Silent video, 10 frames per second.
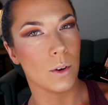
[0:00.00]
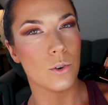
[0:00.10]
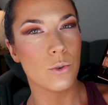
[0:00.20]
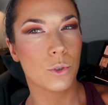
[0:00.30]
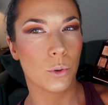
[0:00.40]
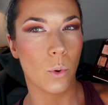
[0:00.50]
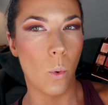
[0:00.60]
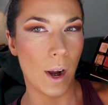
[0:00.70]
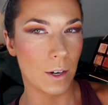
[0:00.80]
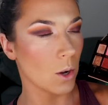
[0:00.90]
neutral
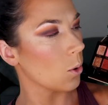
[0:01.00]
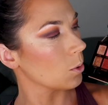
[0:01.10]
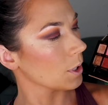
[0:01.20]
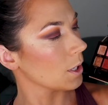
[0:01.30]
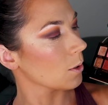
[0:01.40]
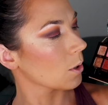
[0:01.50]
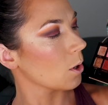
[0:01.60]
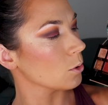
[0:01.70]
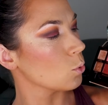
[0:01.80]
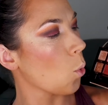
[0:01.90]
white gold here
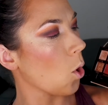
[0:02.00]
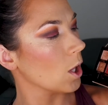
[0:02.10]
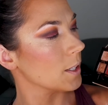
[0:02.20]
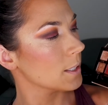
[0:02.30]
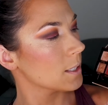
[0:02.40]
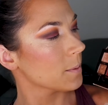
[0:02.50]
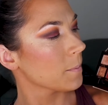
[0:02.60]
called Duolas,